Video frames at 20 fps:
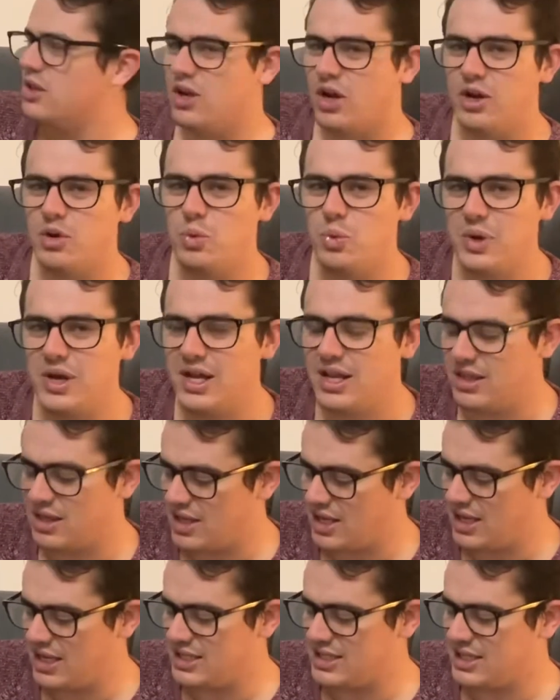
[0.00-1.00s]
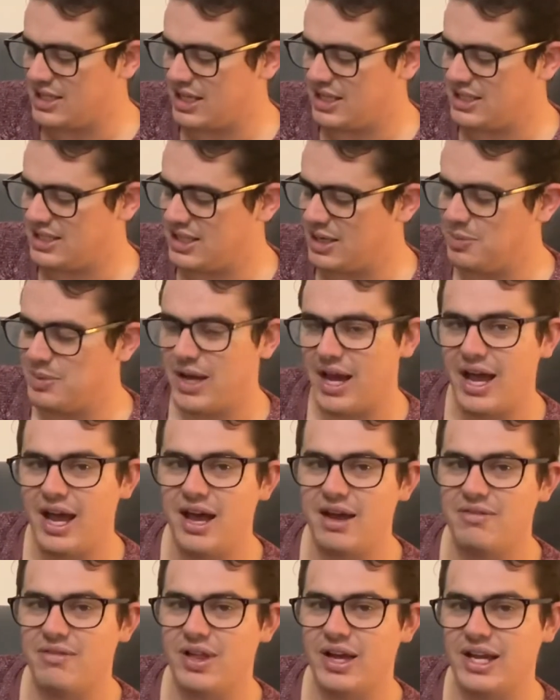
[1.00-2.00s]
only weird thing is it does seem to
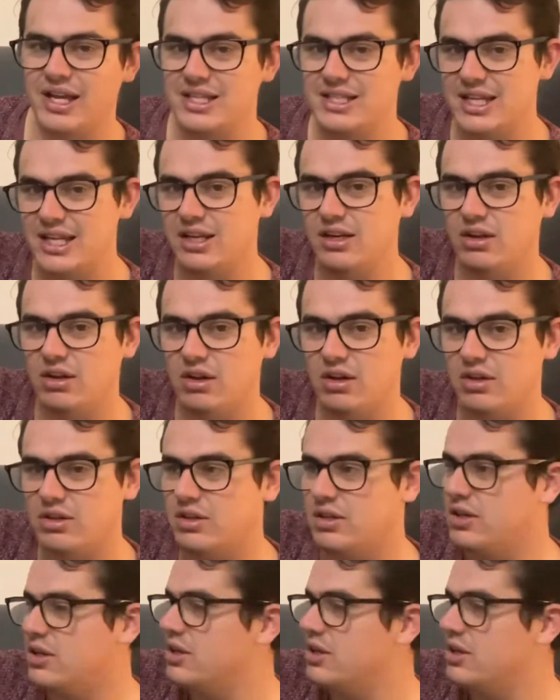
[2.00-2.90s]
have like a deadlock